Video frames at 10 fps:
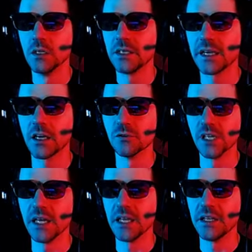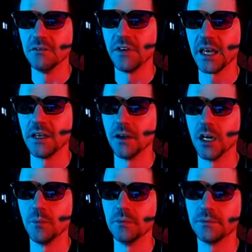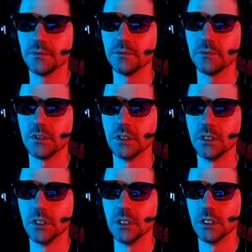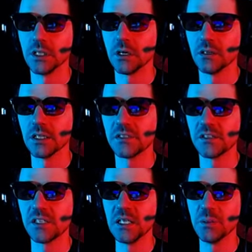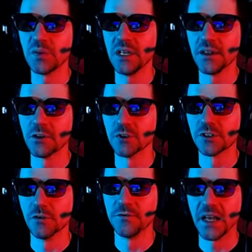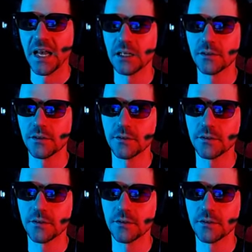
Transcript: Geckos hit and evade up. Alright, let's sleep now that we're so fast.